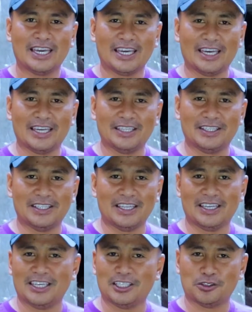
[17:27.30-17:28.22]
And
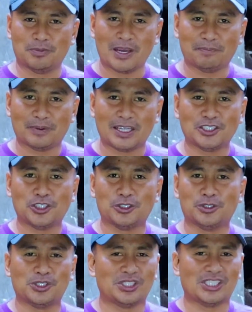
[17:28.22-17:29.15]
it's my
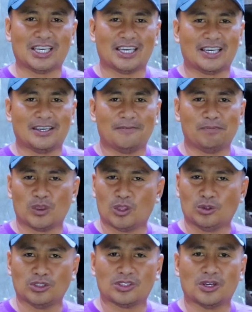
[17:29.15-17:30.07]
pleasure seeing
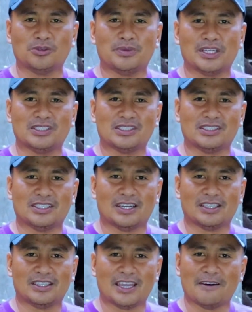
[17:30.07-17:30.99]
those comments
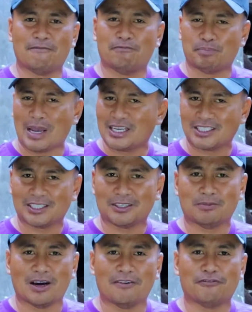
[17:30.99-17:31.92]
that have
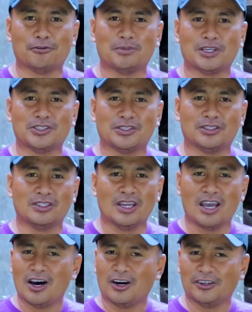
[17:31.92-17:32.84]
positive affirmation
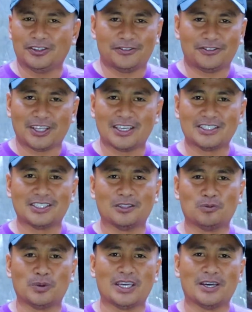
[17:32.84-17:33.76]
on the things
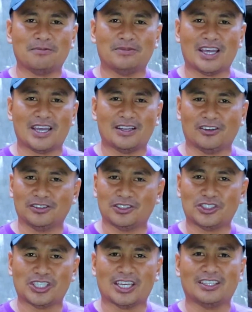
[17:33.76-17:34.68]
that we have done on
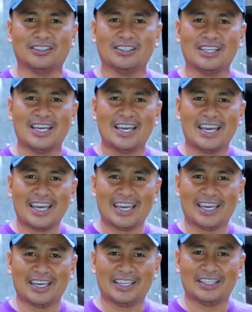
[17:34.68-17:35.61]
this channel.
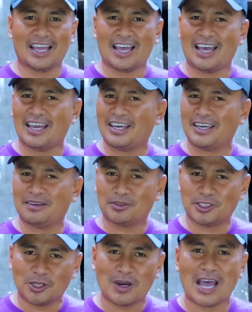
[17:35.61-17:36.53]
And I am
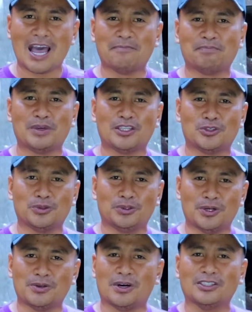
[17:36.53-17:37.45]
so happy to
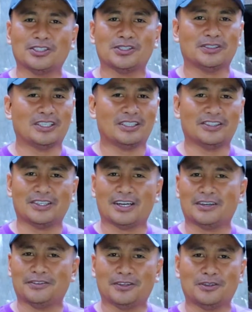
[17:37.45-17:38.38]
know also that there
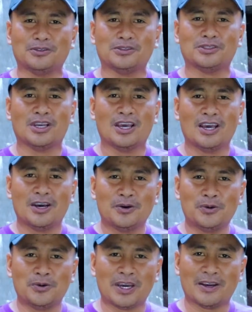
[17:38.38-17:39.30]
are those
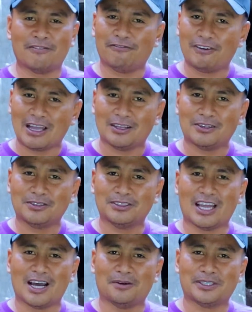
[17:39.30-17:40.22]
who have followed
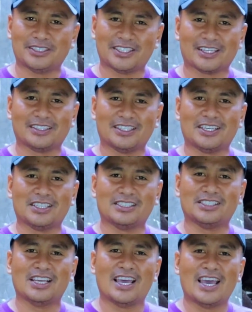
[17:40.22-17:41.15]
our
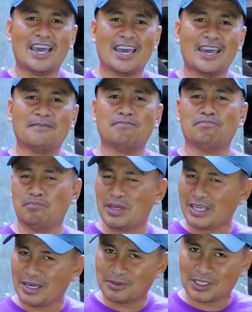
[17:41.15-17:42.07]
techniques, have
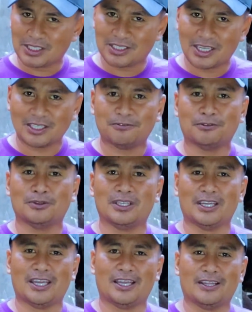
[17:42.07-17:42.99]
become
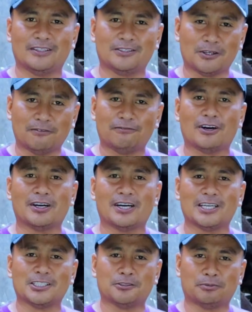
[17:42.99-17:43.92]
successful in so far
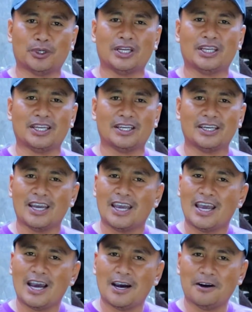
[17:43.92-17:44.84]
as breeding
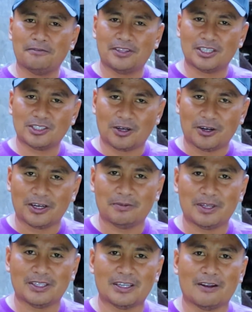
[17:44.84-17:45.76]
of this
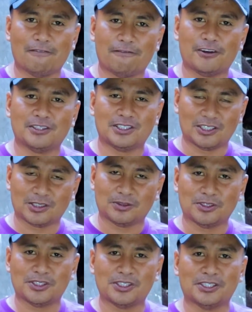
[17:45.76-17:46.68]
ornamental fish is
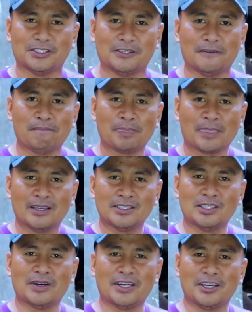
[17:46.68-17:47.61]
concerned.
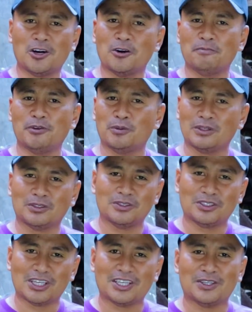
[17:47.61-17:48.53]
So I hope you will
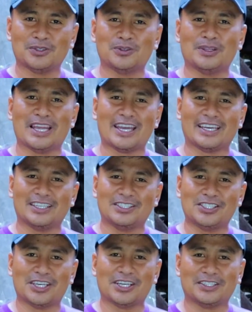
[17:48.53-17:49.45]
continue to like
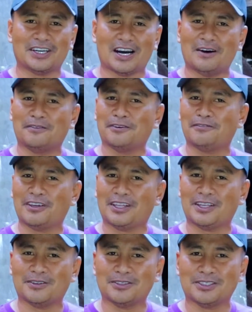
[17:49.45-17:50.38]
and share our
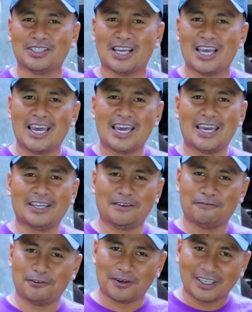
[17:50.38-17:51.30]
videos. And
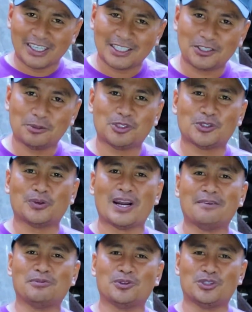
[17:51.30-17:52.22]
if you are not
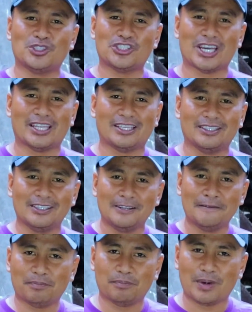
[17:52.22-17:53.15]
subscribed to this channel,
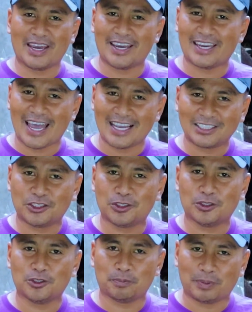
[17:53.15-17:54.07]
may I ask
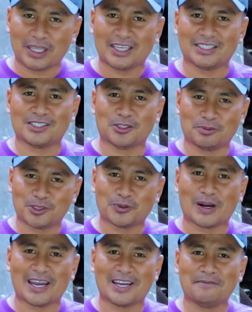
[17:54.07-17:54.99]
you to please
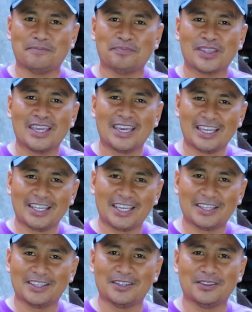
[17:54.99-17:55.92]
subscribe and
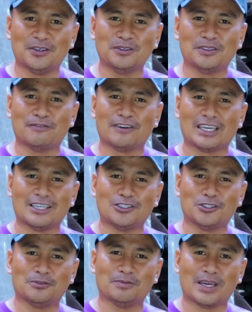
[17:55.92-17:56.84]
hit that
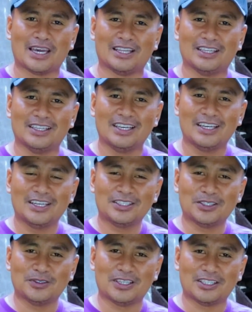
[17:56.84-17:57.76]
notification bell
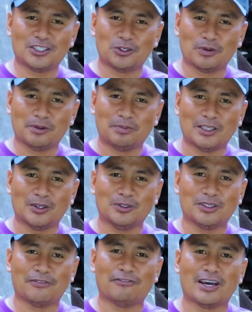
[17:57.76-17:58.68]
so that you will be
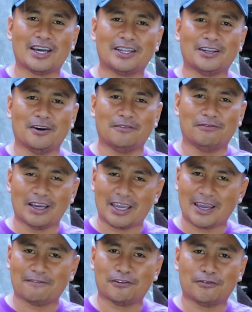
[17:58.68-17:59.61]
notified of
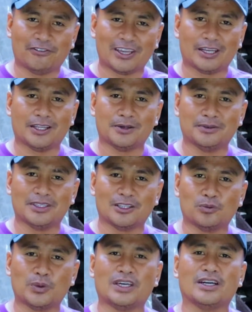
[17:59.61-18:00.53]
every video
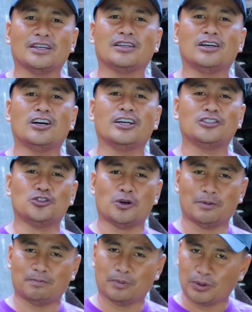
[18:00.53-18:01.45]
that we are going to
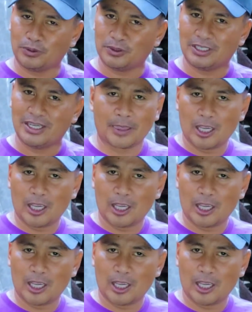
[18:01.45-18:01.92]
upload.